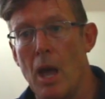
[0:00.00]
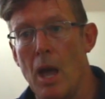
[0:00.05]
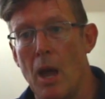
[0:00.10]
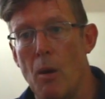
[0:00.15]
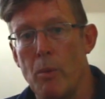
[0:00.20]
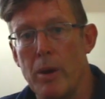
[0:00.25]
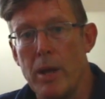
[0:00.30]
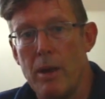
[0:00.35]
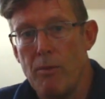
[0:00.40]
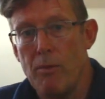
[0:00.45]

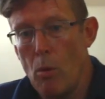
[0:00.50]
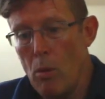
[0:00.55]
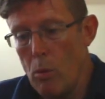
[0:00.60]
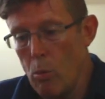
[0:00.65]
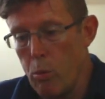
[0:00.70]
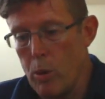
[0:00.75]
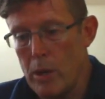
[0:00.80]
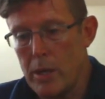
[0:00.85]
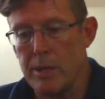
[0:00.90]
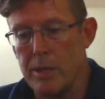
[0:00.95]
And we have all
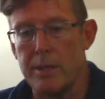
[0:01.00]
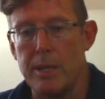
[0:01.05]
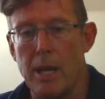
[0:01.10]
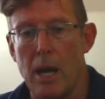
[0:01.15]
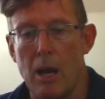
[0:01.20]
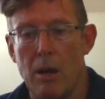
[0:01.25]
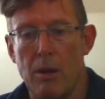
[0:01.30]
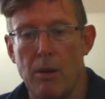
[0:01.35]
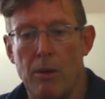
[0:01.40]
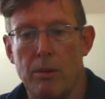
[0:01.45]
witnessed
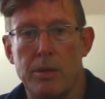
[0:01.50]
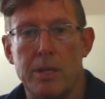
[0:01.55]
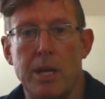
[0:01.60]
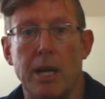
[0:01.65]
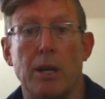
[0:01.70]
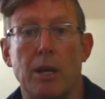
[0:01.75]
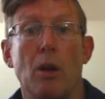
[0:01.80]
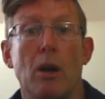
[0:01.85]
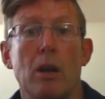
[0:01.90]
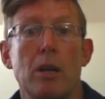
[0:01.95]
how
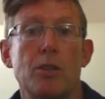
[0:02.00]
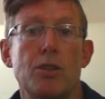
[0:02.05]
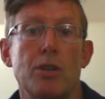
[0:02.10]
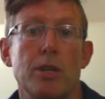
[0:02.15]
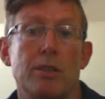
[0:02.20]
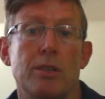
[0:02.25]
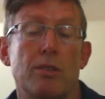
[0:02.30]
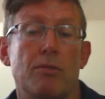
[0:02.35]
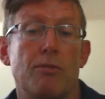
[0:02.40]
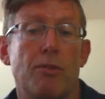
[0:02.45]
technology
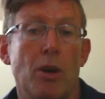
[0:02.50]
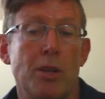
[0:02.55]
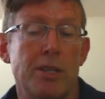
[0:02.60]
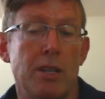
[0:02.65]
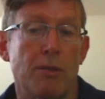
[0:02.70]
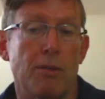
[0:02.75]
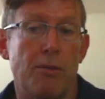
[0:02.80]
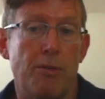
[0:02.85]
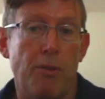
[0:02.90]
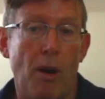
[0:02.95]
is
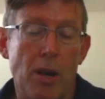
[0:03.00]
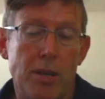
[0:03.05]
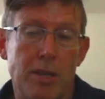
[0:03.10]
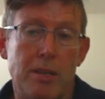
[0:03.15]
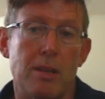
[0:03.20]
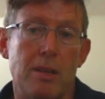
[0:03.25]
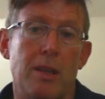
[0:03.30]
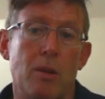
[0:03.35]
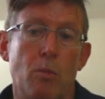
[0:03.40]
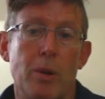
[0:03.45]
advancing
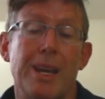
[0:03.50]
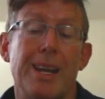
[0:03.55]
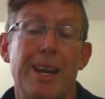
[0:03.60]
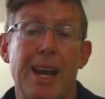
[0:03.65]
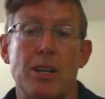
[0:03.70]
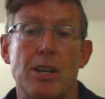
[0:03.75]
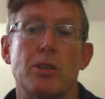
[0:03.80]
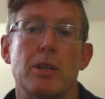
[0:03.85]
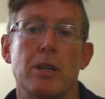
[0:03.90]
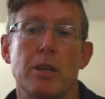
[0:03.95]
faster than we can
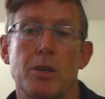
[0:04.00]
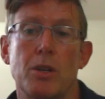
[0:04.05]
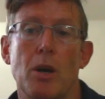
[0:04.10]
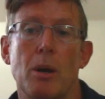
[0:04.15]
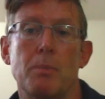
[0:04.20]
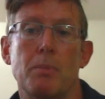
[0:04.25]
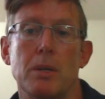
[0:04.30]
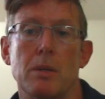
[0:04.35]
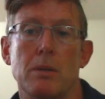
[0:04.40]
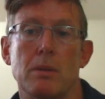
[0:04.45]
actually
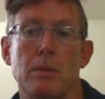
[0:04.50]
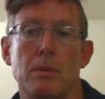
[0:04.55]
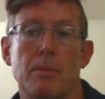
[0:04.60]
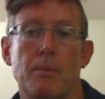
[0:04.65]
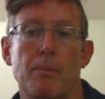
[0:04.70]
adopt it.